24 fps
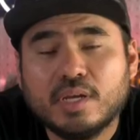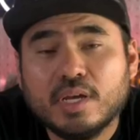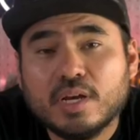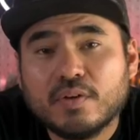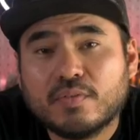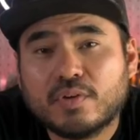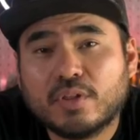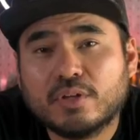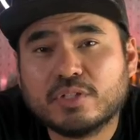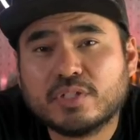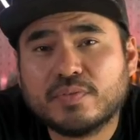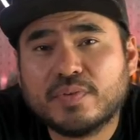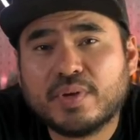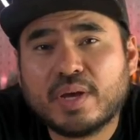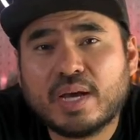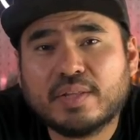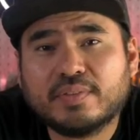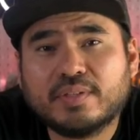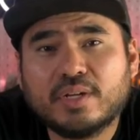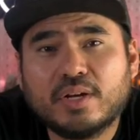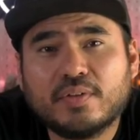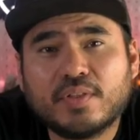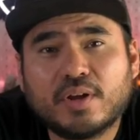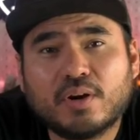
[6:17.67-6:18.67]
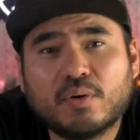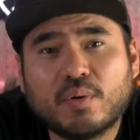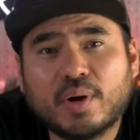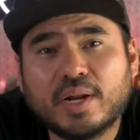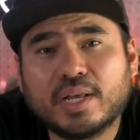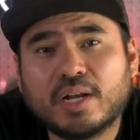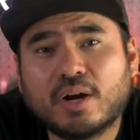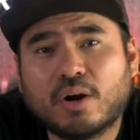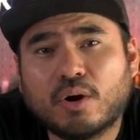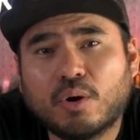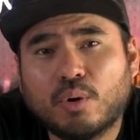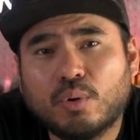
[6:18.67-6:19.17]
For those of you out there that are
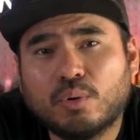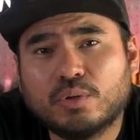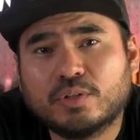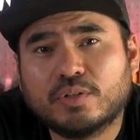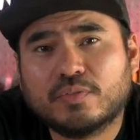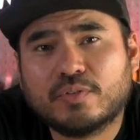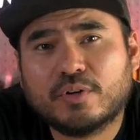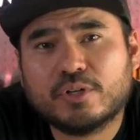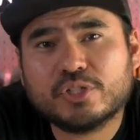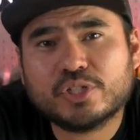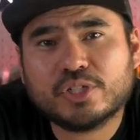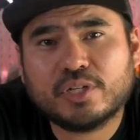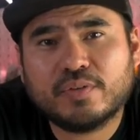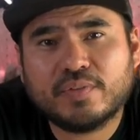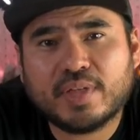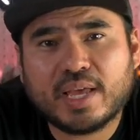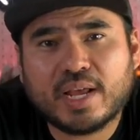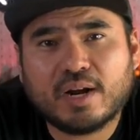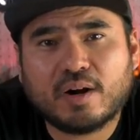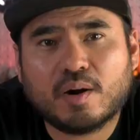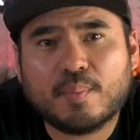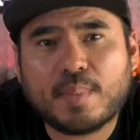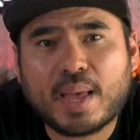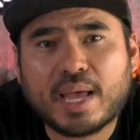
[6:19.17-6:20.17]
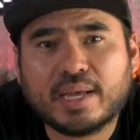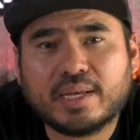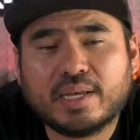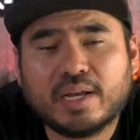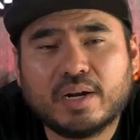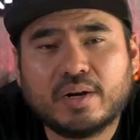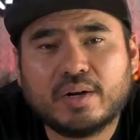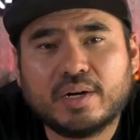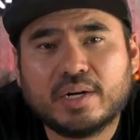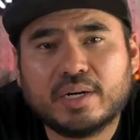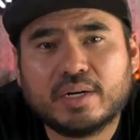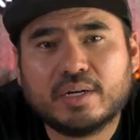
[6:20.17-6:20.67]
running our older version of the AR mag
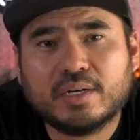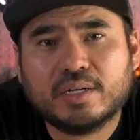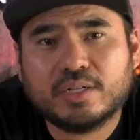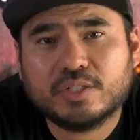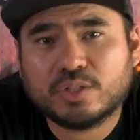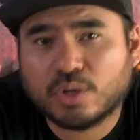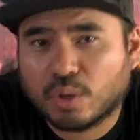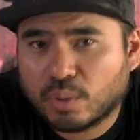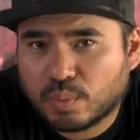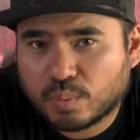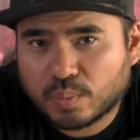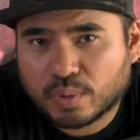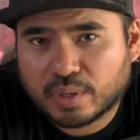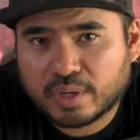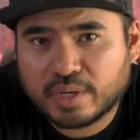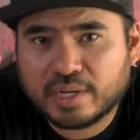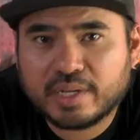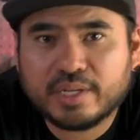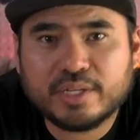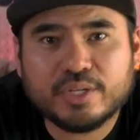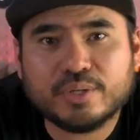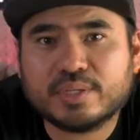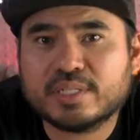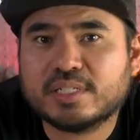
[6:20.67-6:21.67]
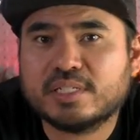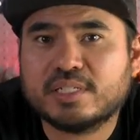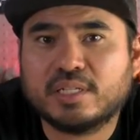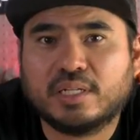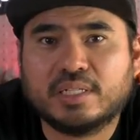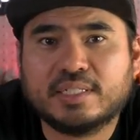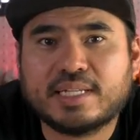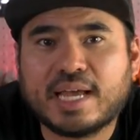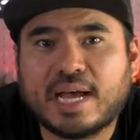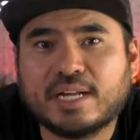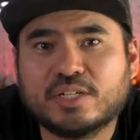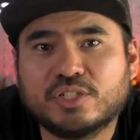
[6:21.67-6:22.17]
carrier, don't worry, you can
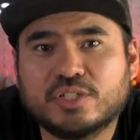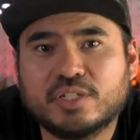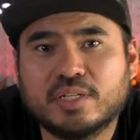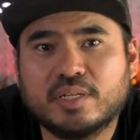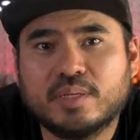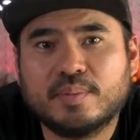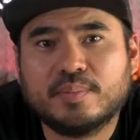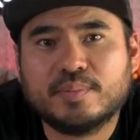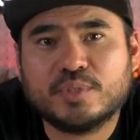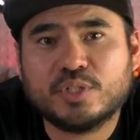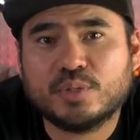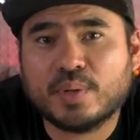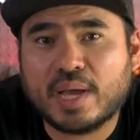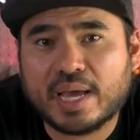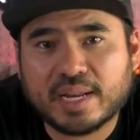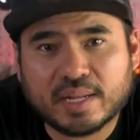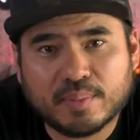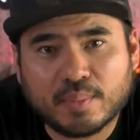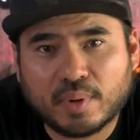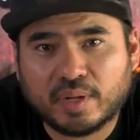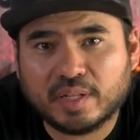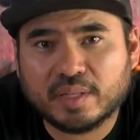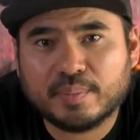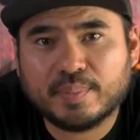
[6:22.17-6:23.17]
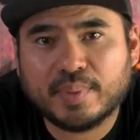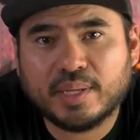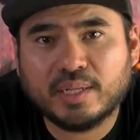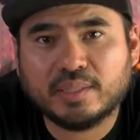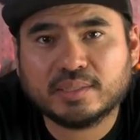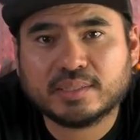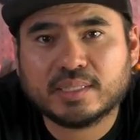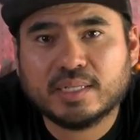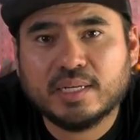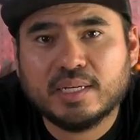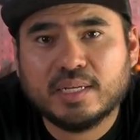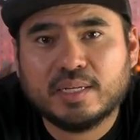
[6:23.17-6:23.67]
still attach them to any MOLLE
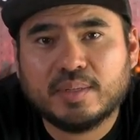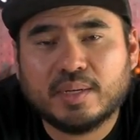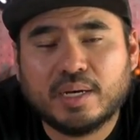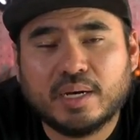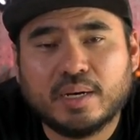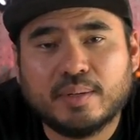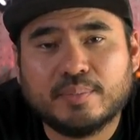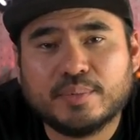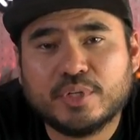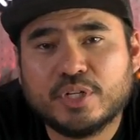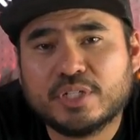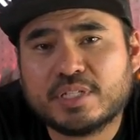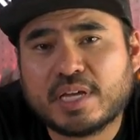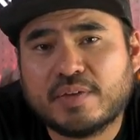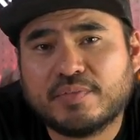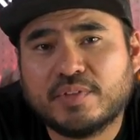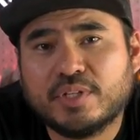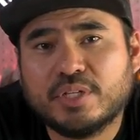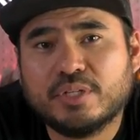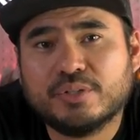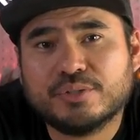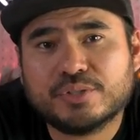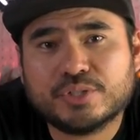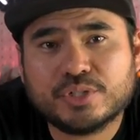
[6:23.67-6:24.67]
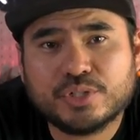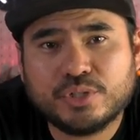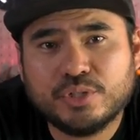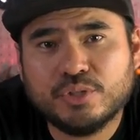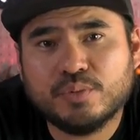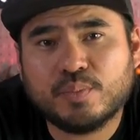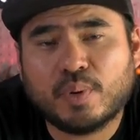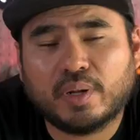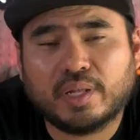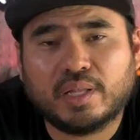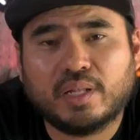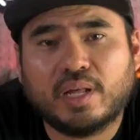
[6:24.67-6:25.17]
belt. You just have to use
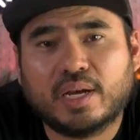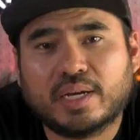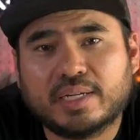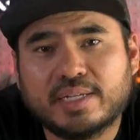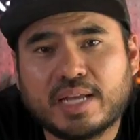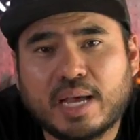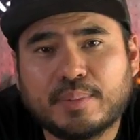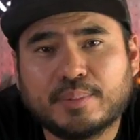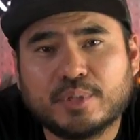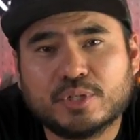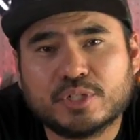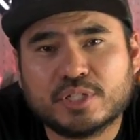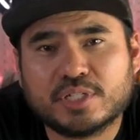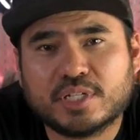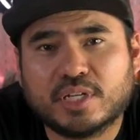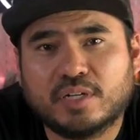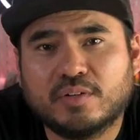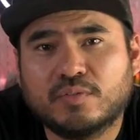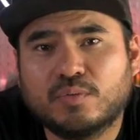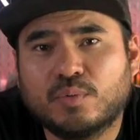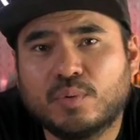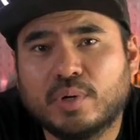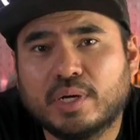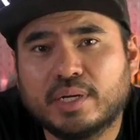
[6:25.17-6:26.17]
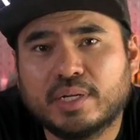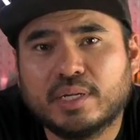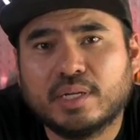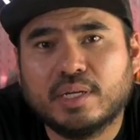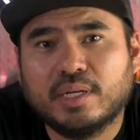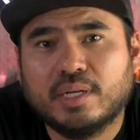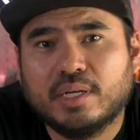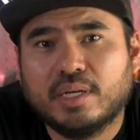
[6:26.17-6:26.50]
2 MOLLE lock adapters instead of 1.